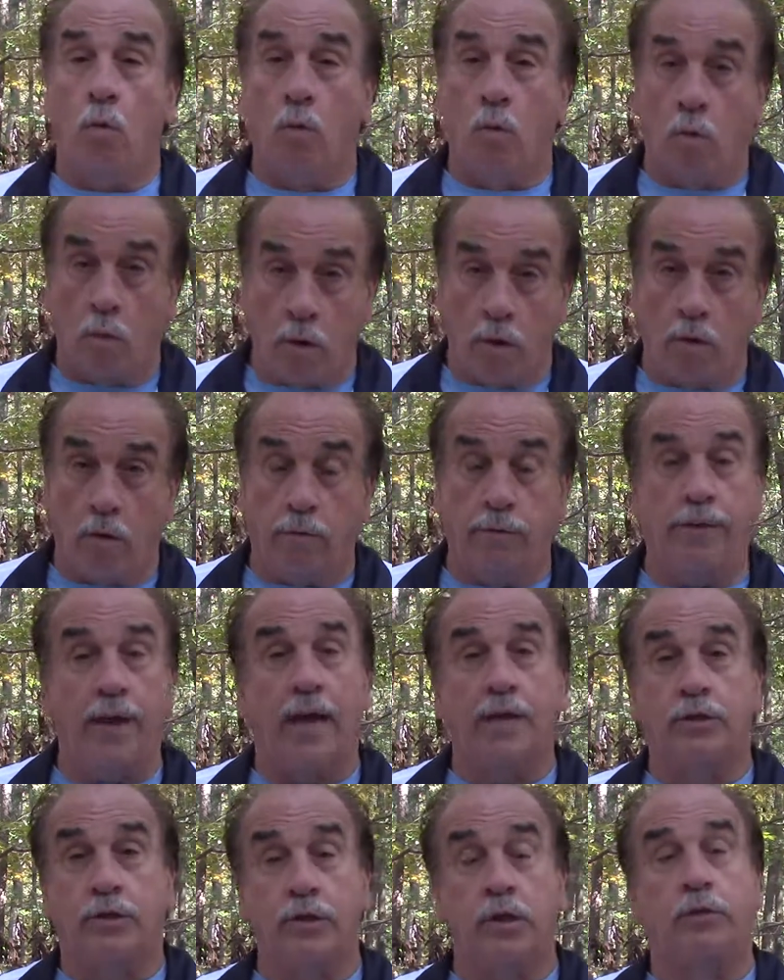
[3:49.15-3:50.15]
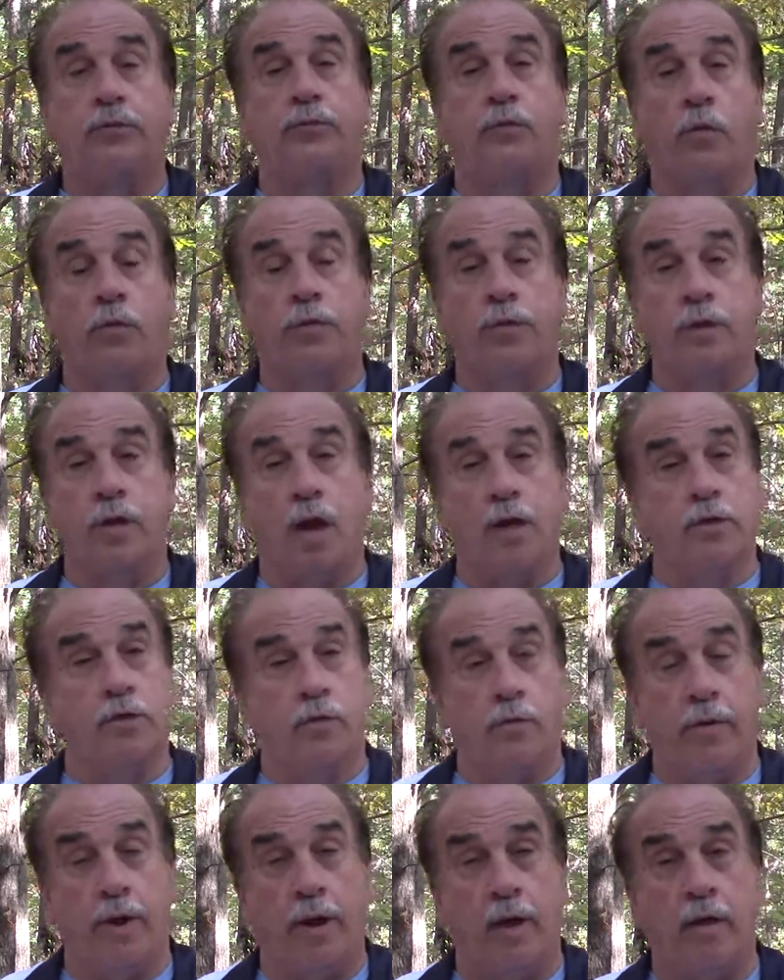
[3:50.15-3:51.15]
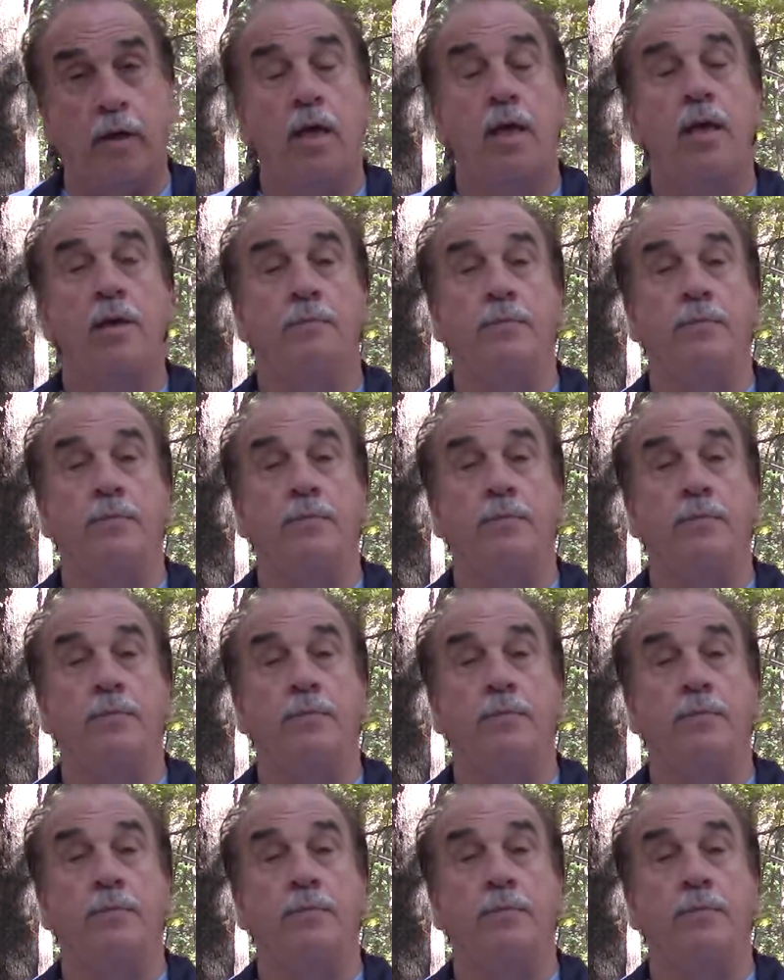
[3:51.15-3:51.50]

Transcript: world, not just for the Yasharel,